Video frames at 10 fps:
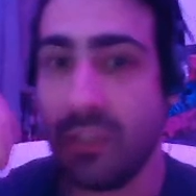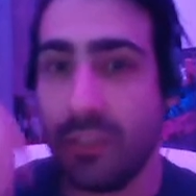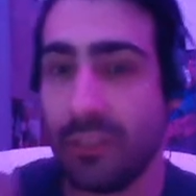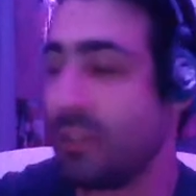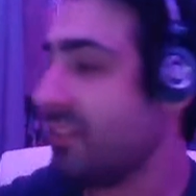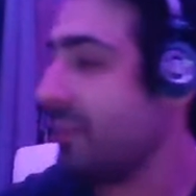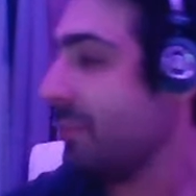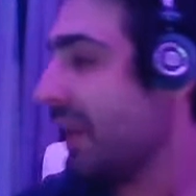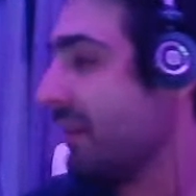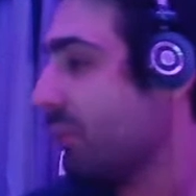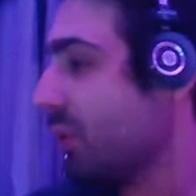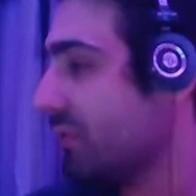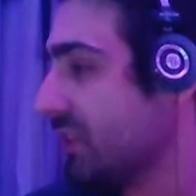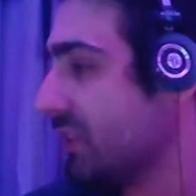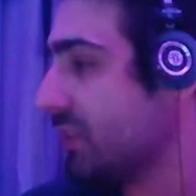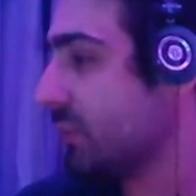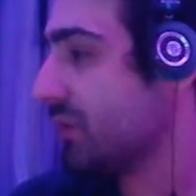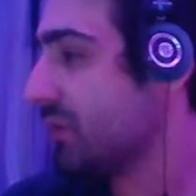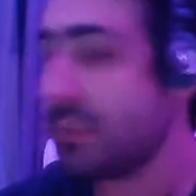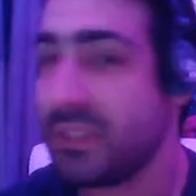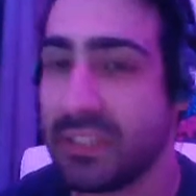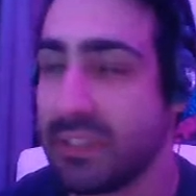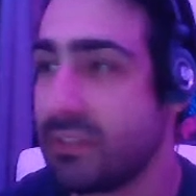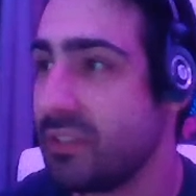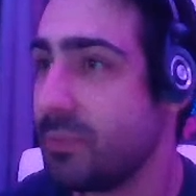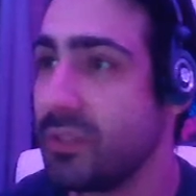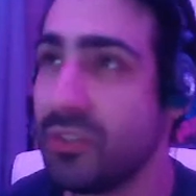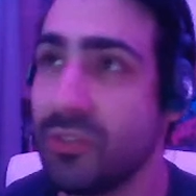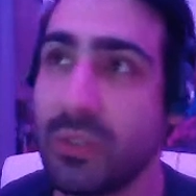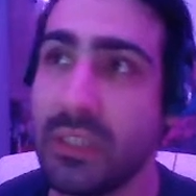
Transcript: Does he make more videos with commentaries? Because it's really